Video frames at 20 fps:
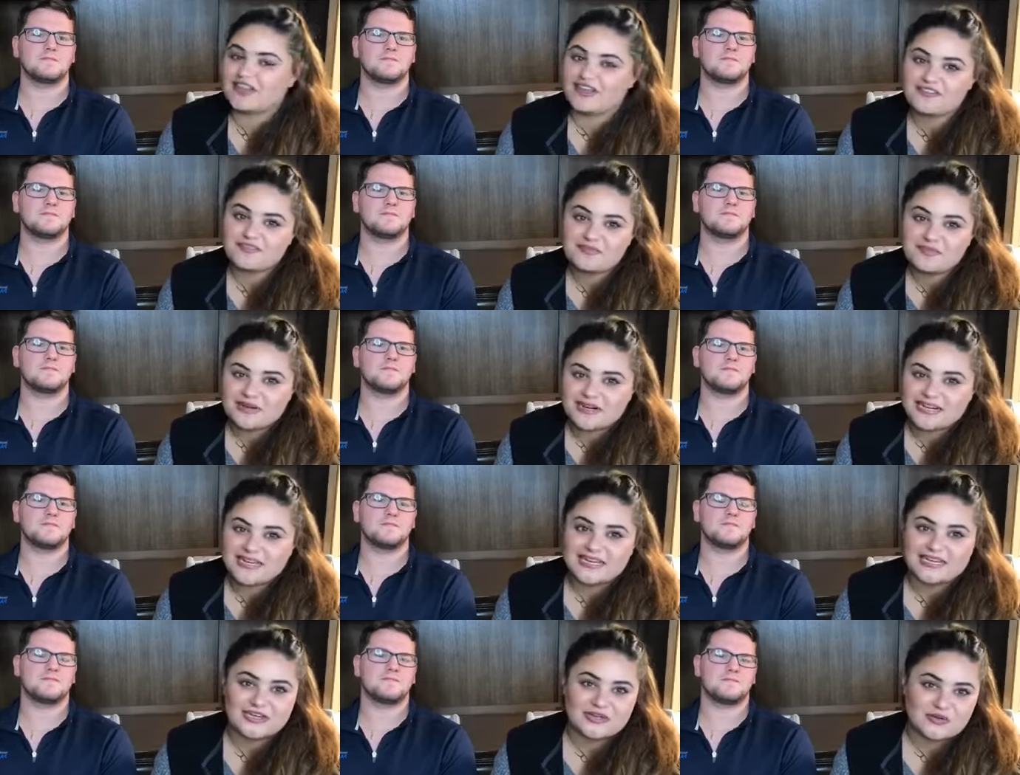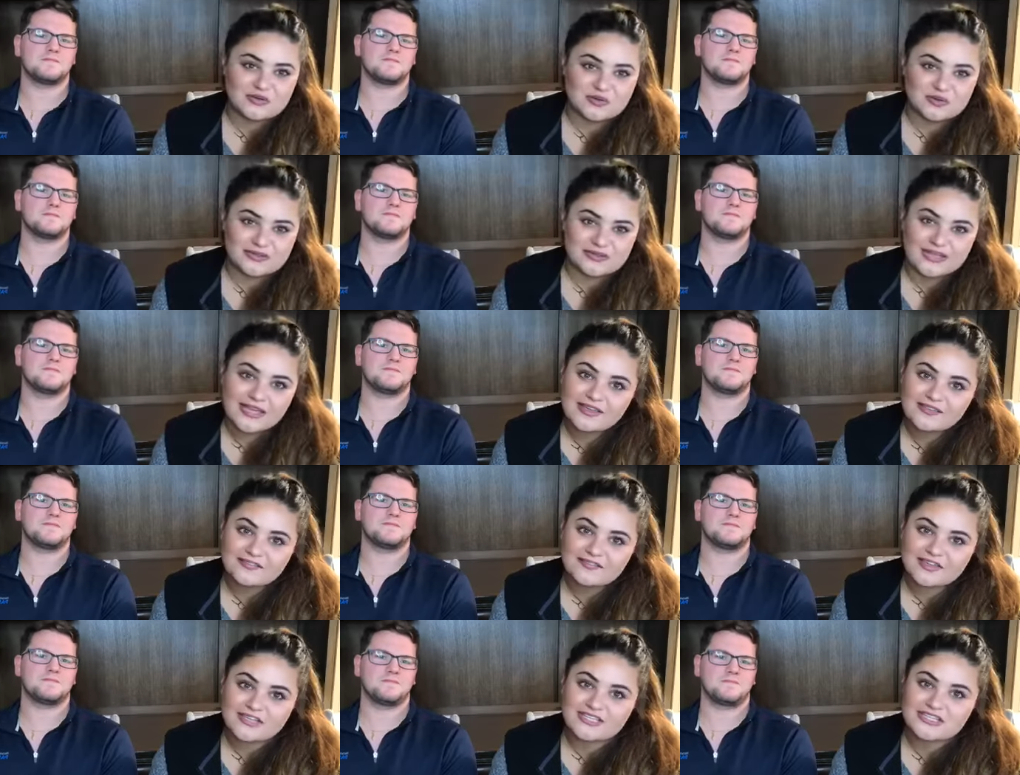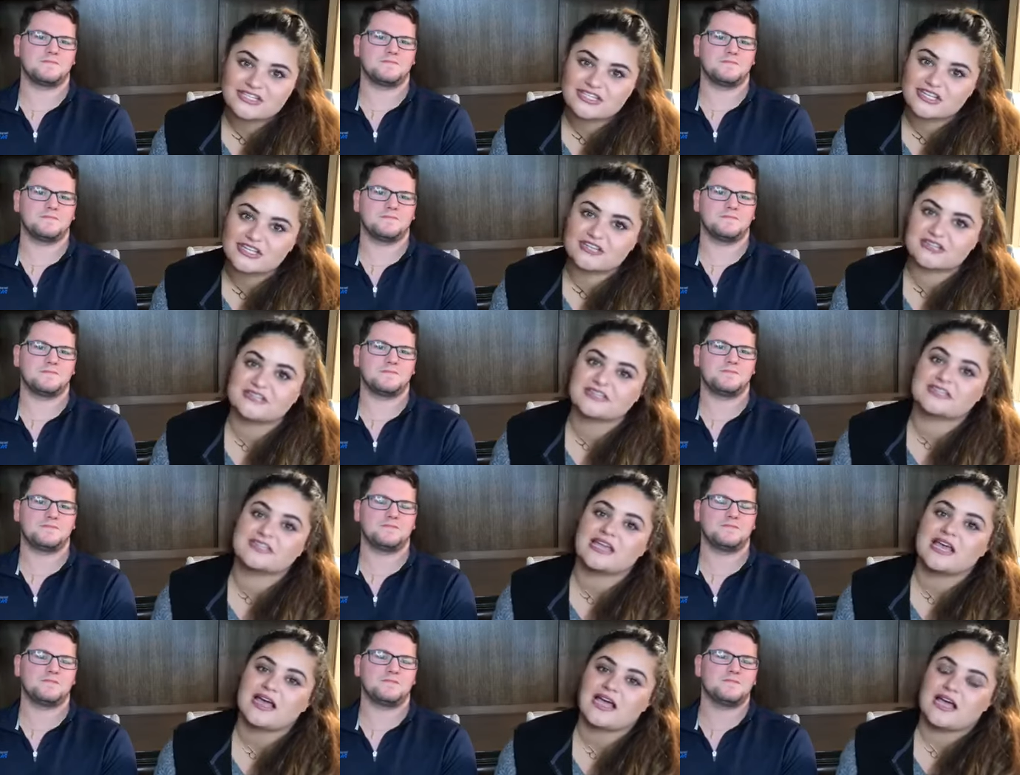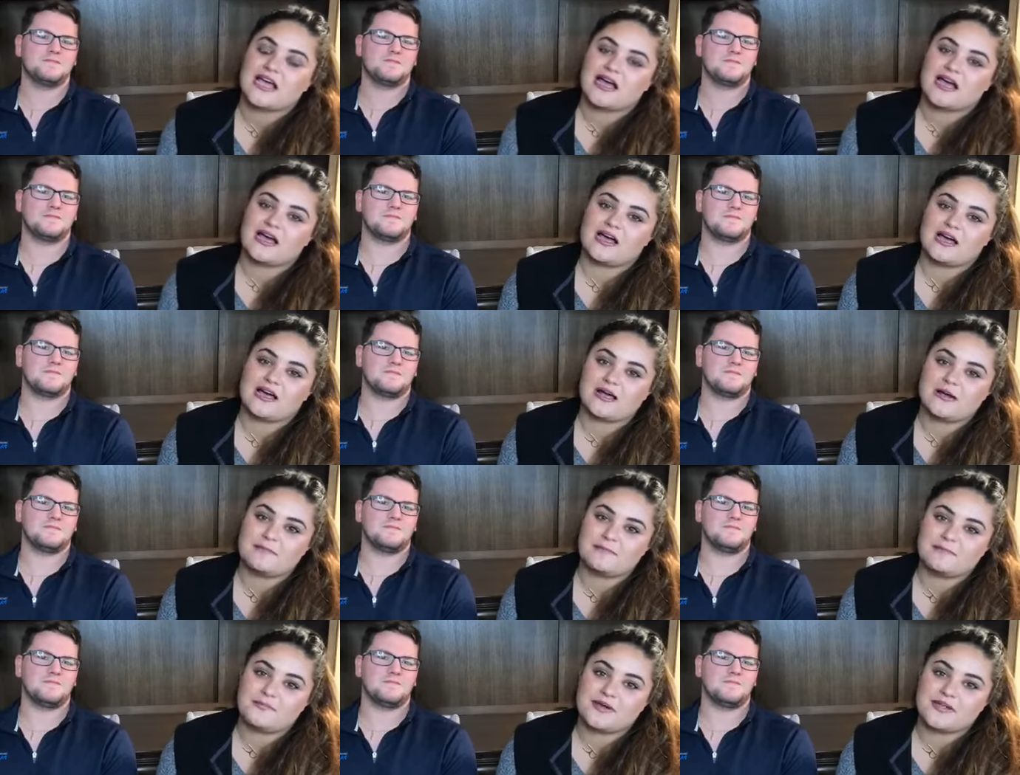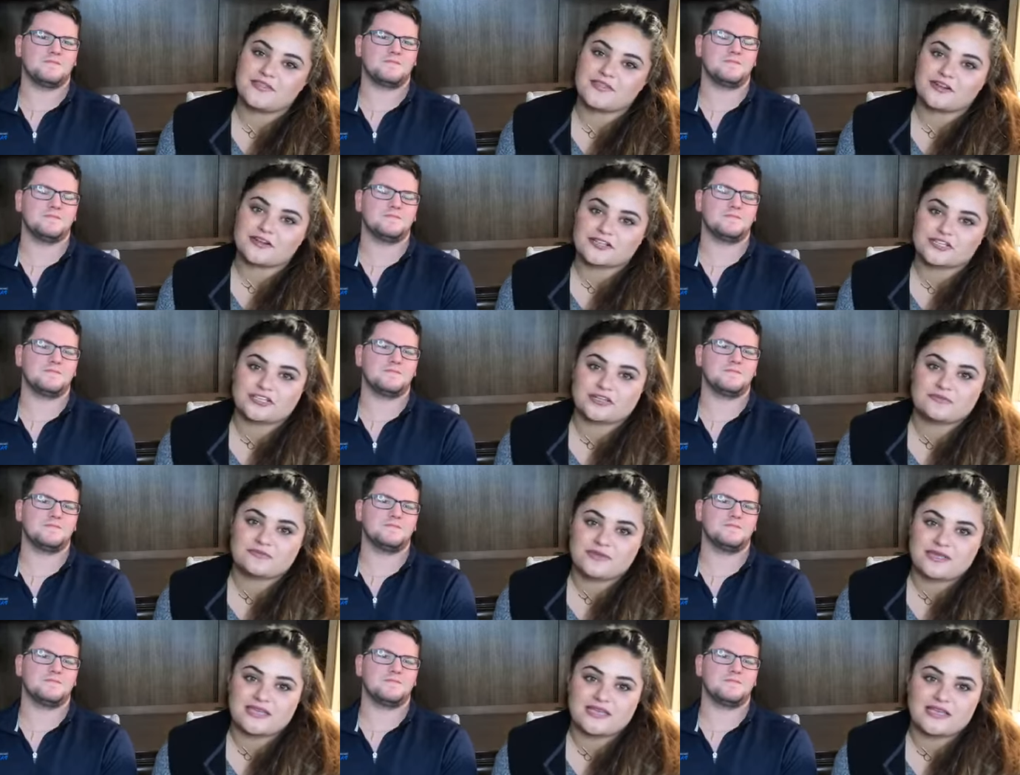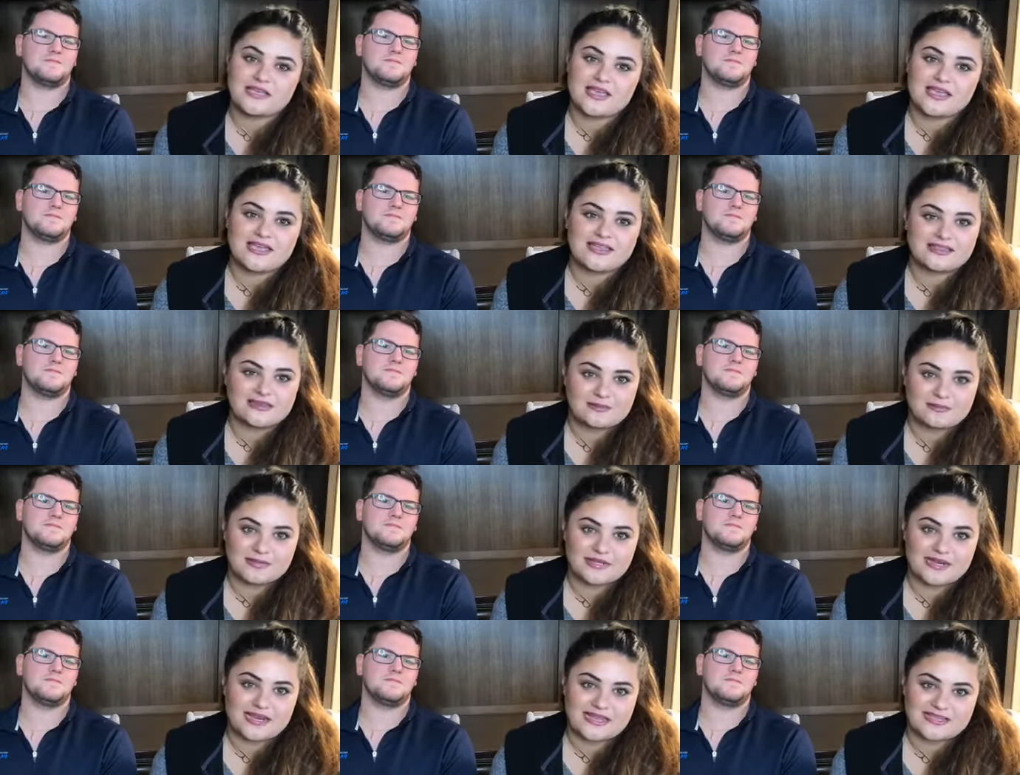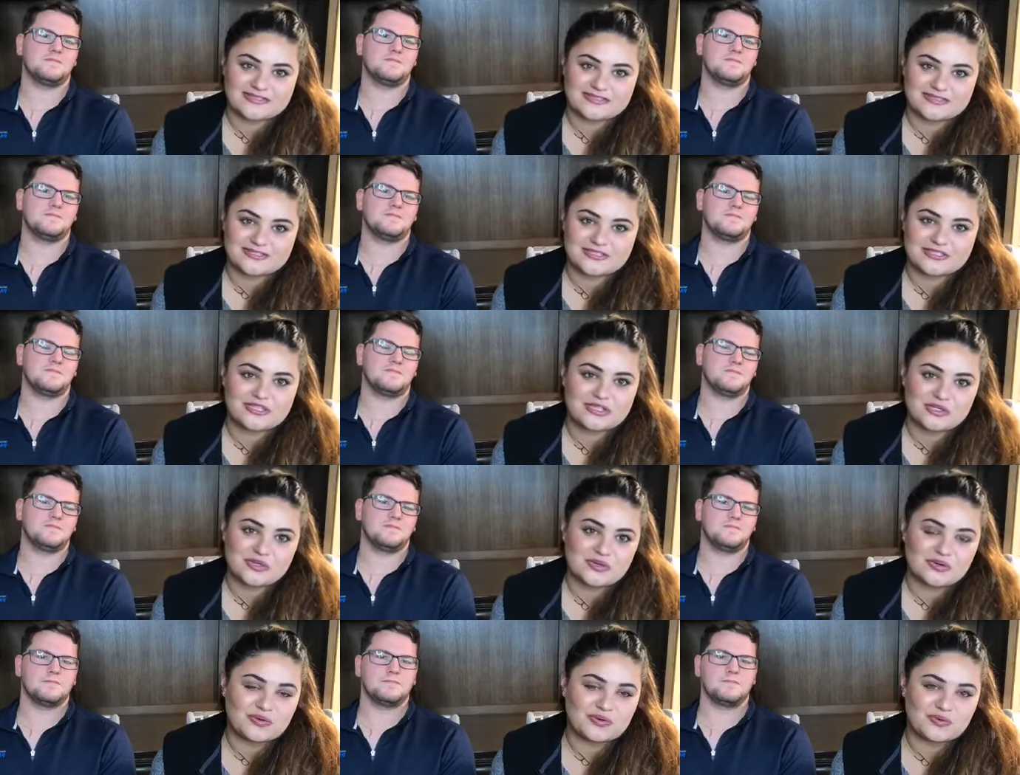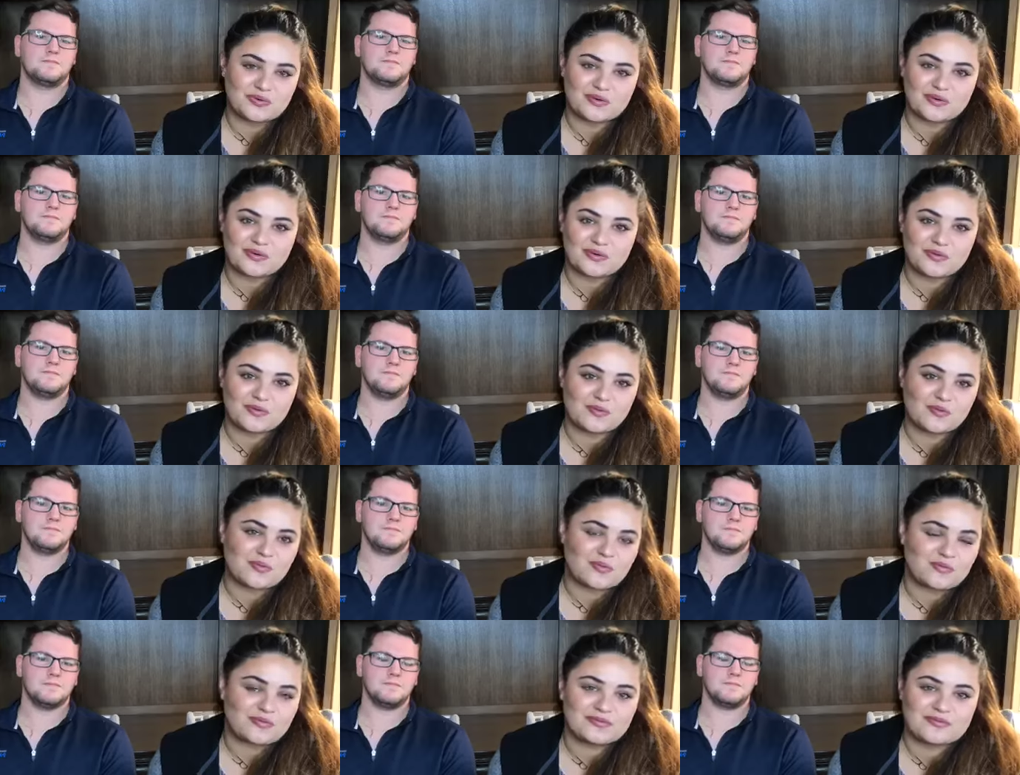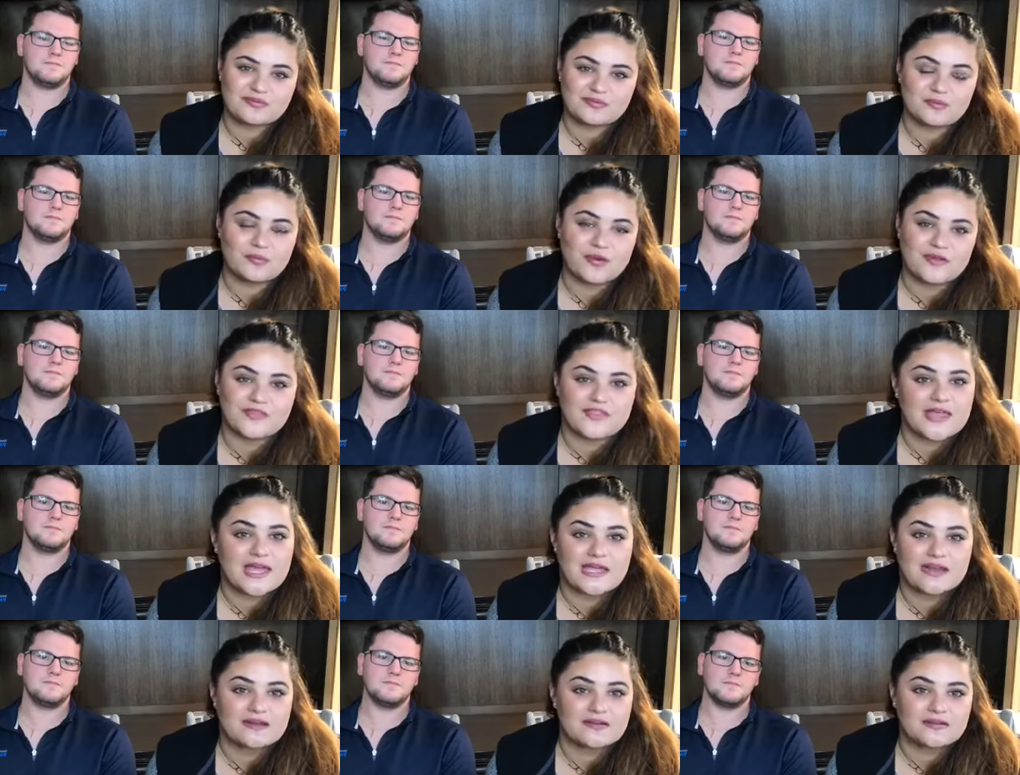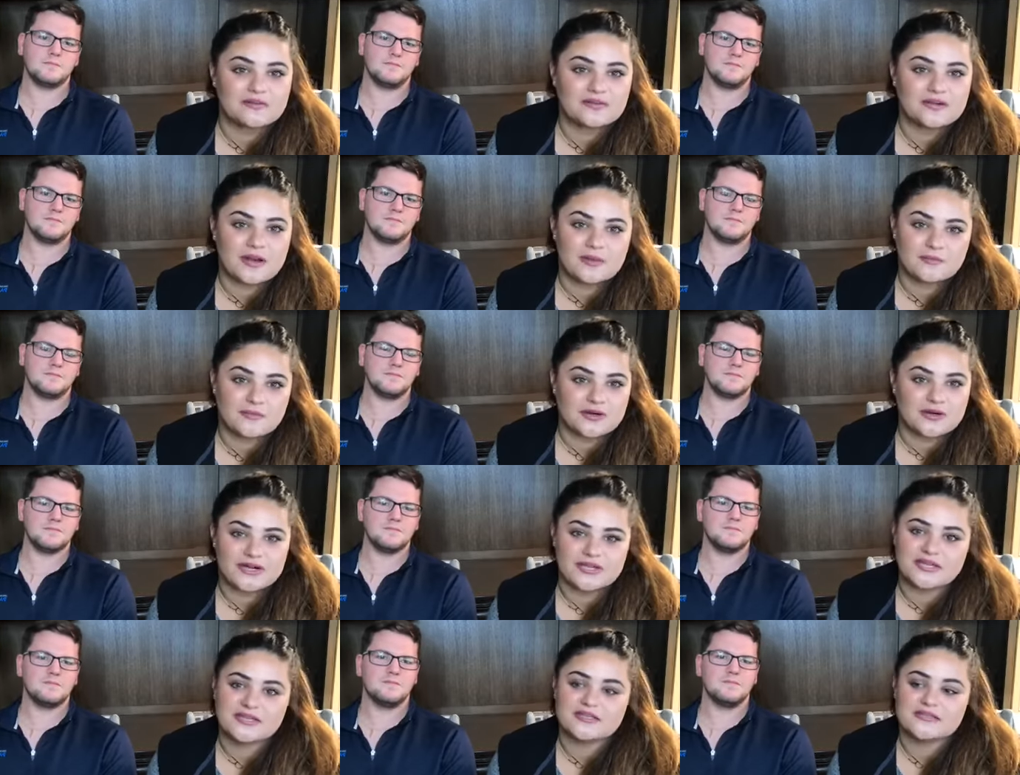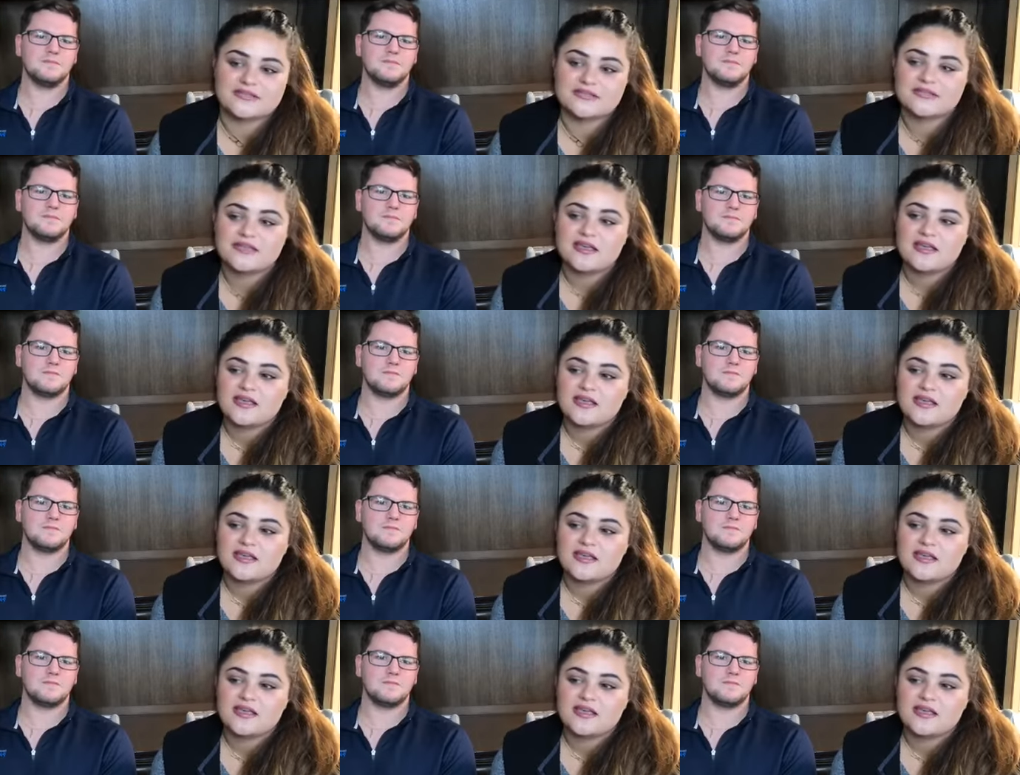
Speaker 1: Love putting in cool light fixtures, um, but there should be a limit as to what that number is.